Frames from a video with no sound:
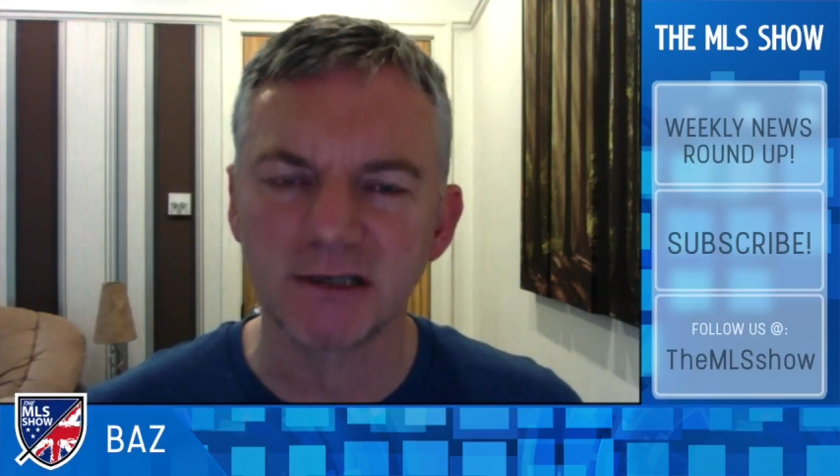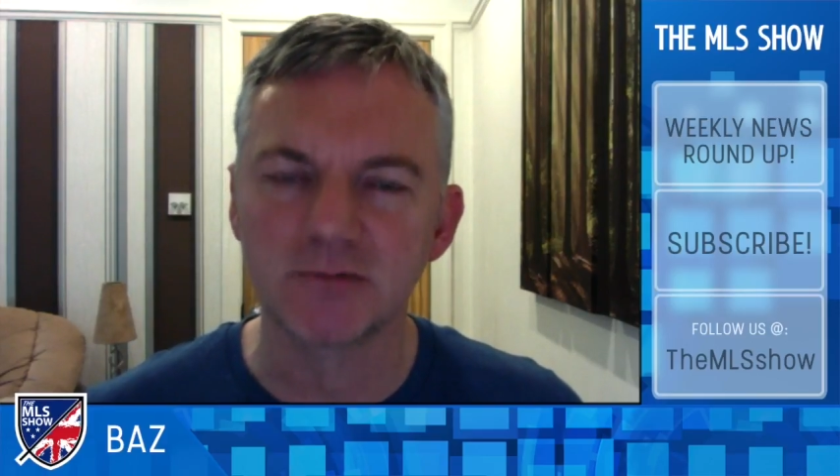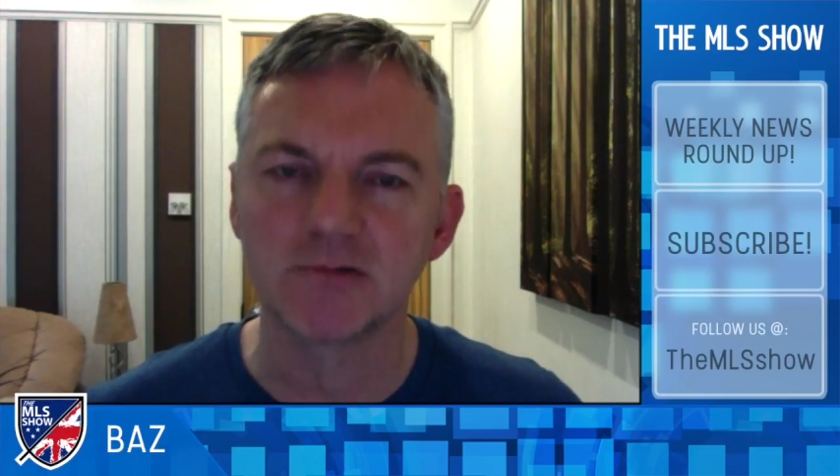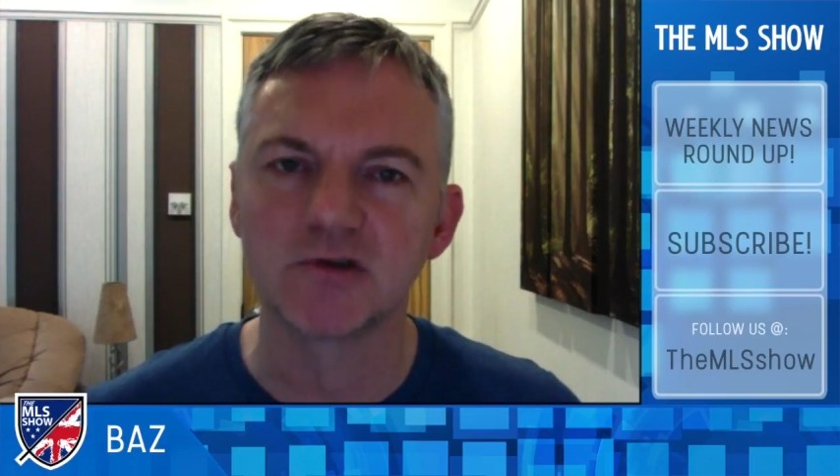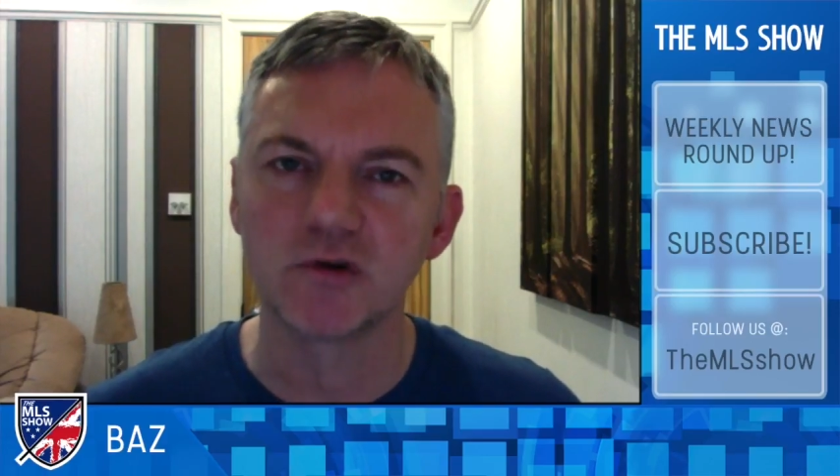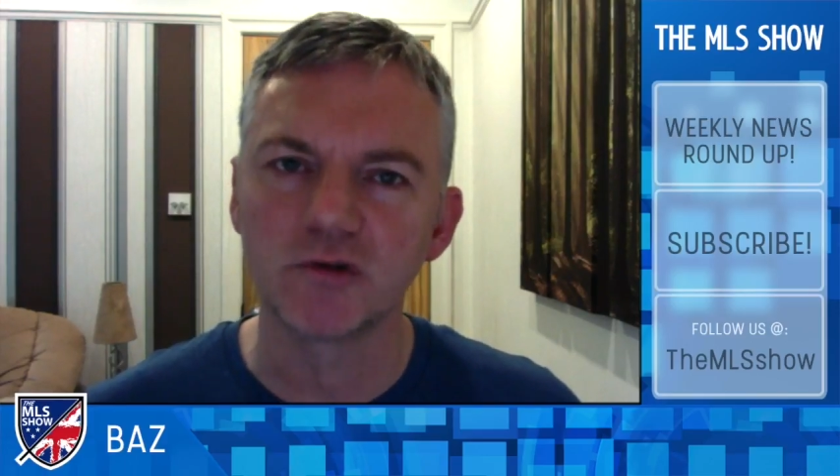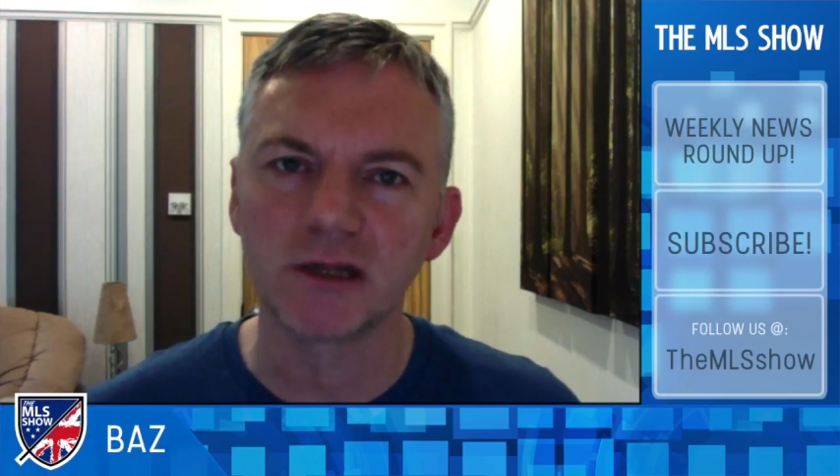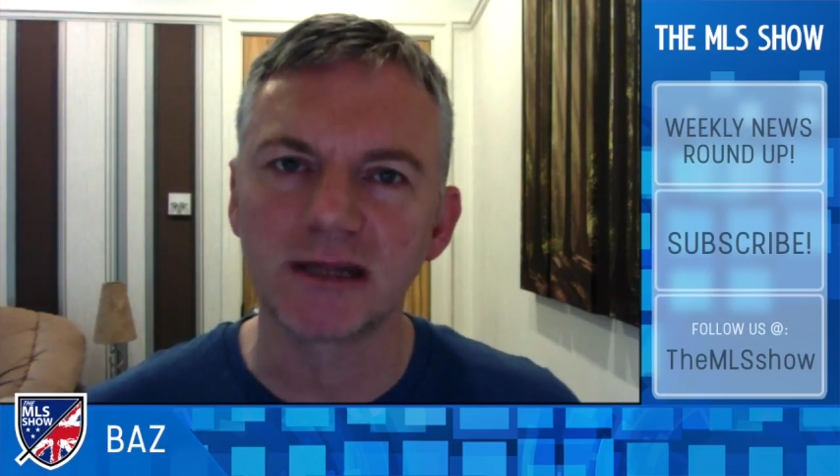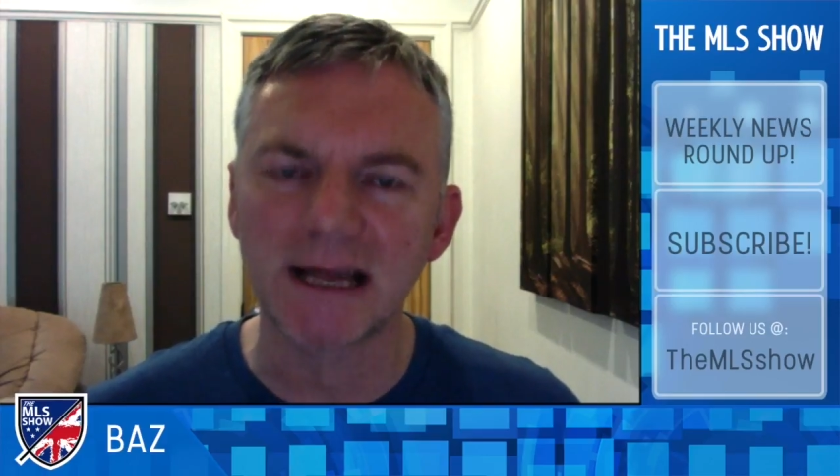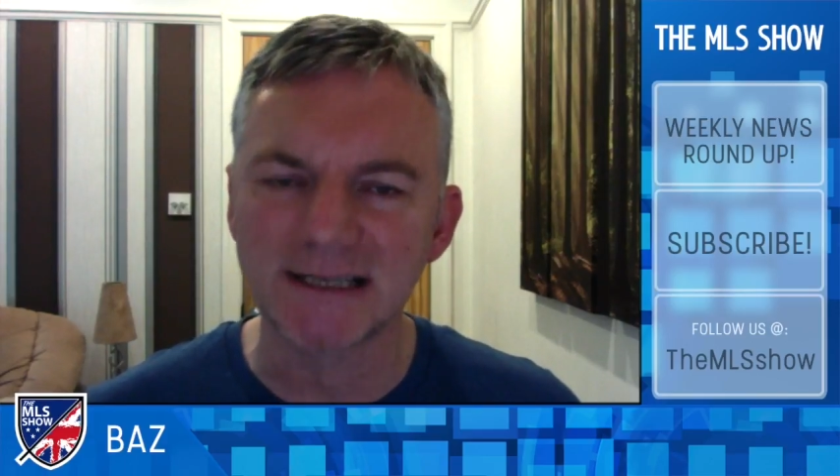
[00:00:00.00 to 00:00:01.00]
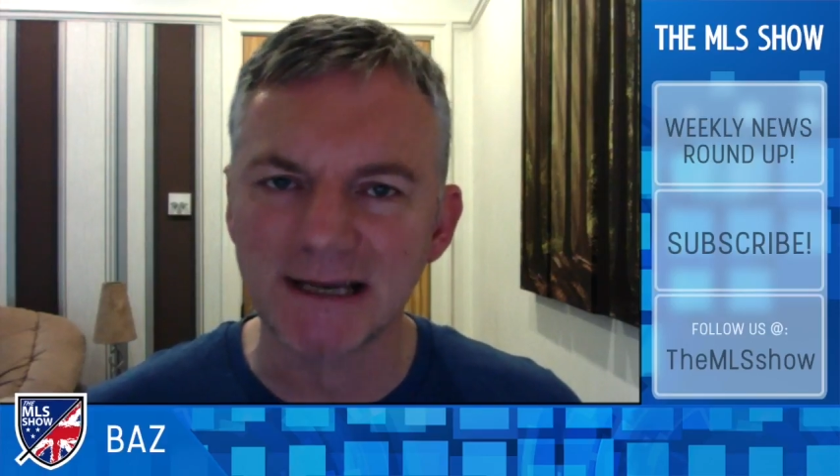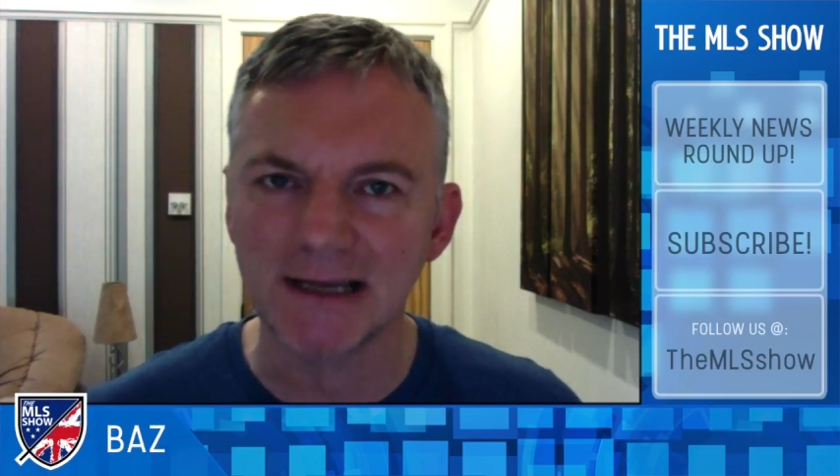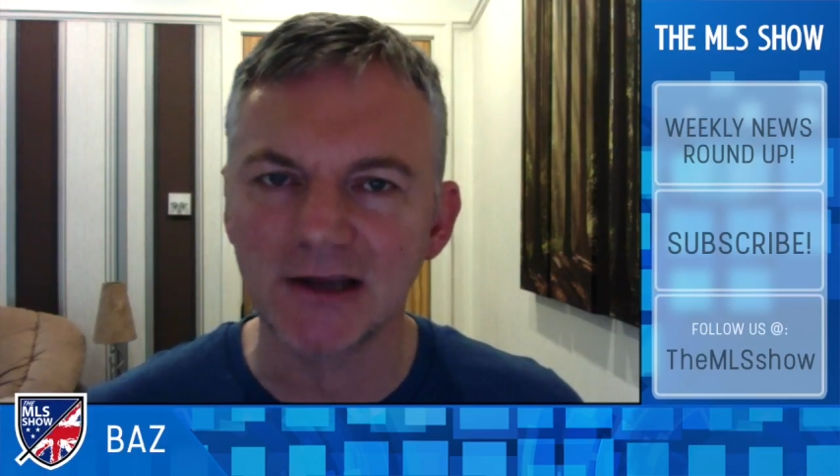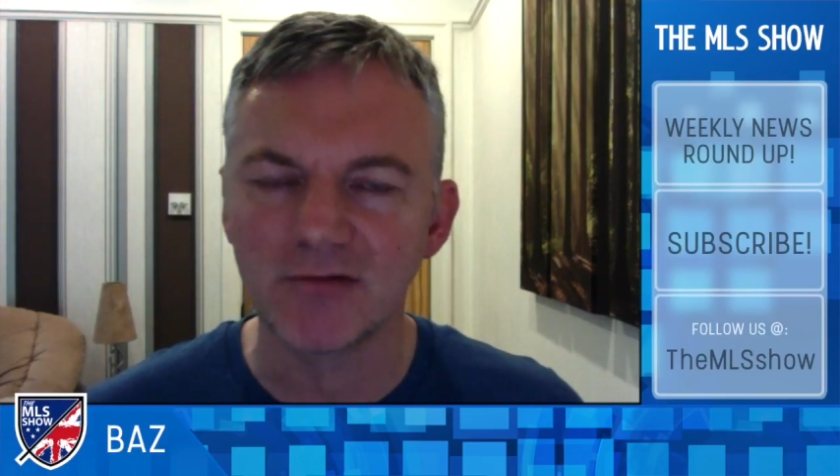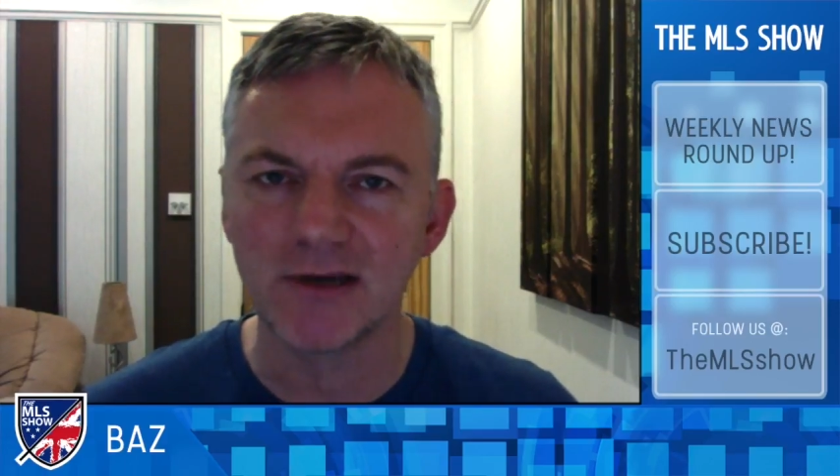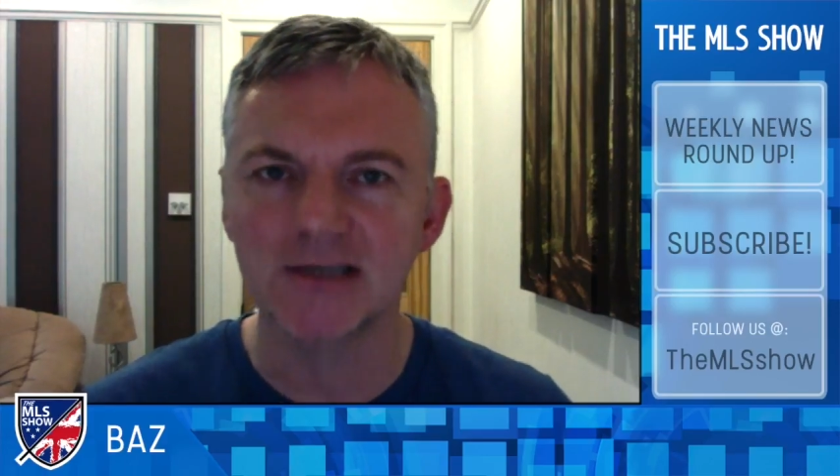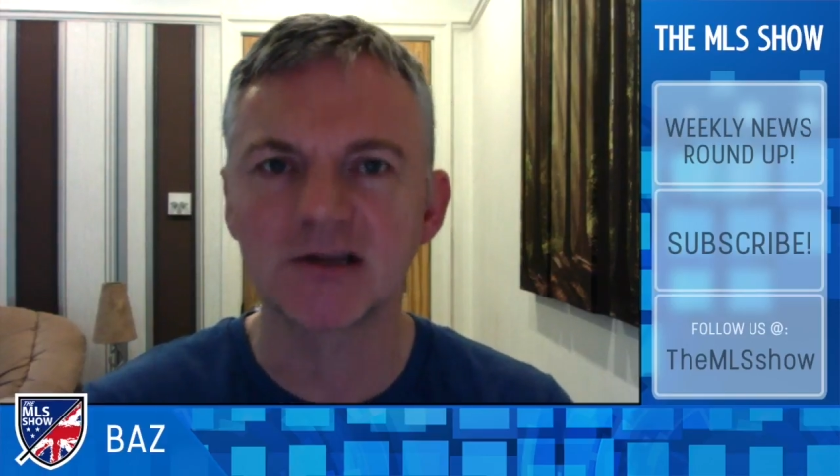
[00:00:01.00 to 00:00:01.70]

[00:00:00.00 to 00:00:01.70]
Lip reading: So it's good that that's increased,